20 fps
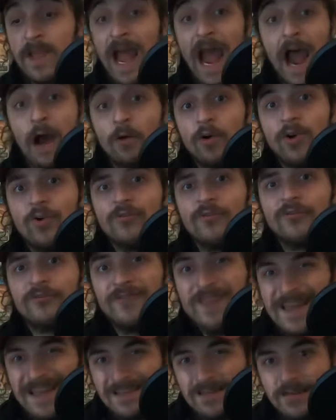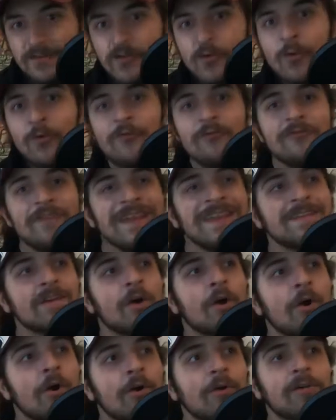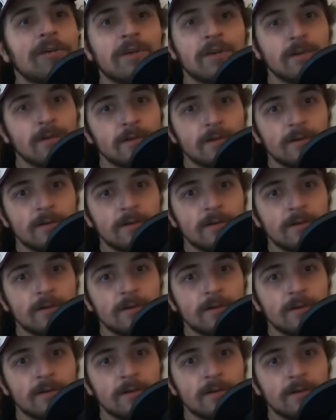How are your feet? Do your feet hurt?